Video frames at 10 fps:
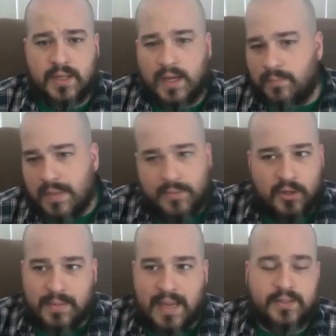Maybe
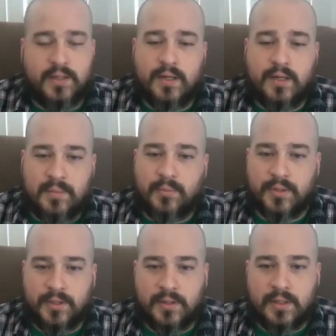you can pass it on to people
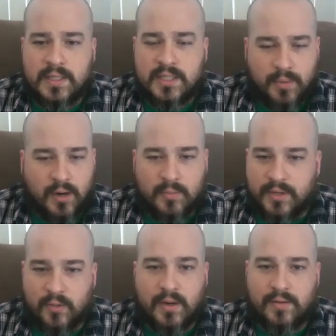in your
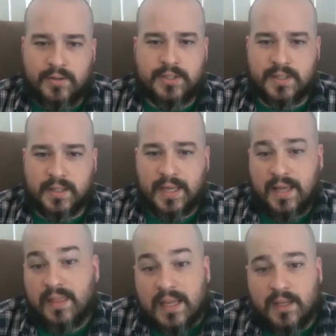department or whatever, just that like,
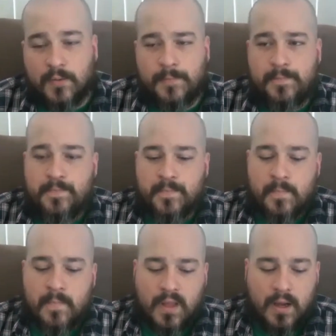hey, thank you.
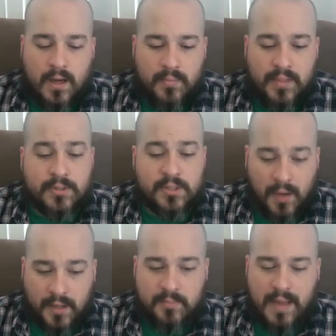They
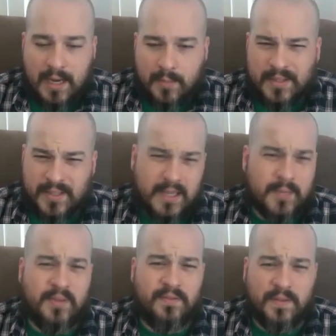responded back by
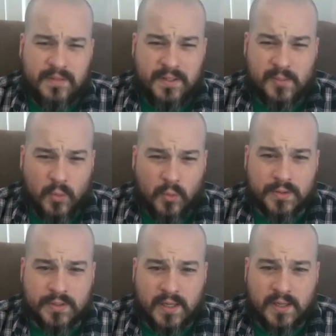sending me 50
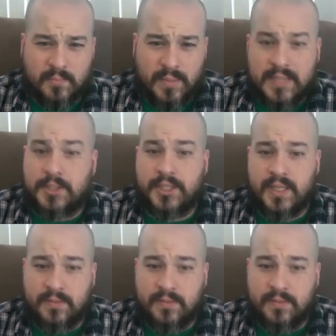spools of PETG